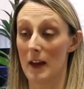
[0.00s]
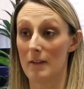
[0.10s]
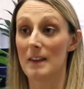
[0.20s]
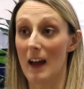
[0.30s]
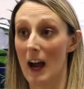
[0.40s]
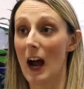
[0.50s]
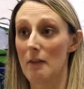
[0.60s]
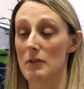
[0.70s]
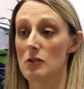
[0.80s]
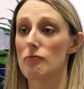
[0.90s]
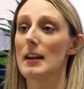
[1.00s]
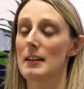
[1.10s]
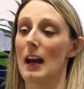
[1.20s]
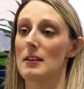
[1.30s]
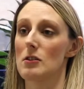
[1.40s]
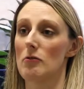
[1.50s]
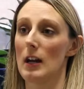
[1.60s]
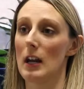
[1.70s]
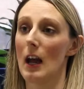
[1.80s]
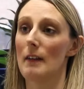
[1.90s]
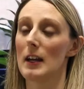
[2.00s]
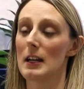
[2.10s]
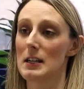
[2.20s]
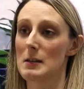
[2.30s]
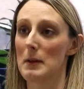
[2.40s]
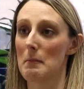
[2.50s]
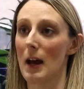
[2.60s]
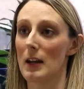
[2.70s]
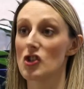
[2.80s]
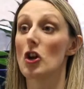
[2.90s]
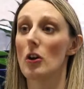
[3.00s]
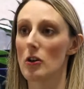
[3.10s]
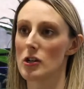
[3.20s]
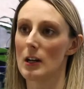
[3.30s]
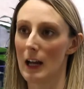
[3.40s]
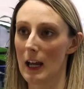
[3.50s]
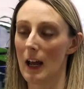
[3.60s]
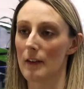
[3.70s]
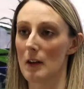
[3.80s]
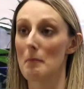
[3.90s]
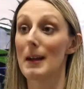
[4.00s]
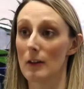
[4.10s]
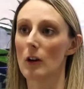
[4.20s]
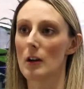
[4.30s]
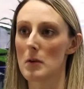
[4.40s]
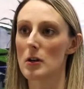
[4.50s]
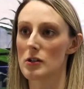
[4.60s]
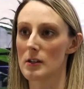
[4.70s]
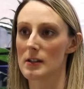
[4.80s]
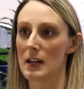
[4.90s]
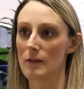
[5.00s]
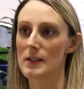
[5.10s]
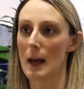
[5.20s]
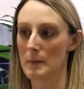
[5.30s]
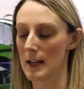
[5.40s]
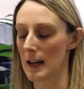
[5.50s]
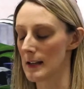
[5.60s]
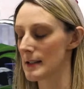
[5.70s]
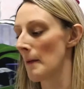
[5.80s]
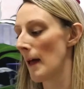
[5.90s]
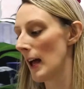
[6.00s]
they're in that high risk red category and they need to be managed urgently as a medical emergency for sepsis.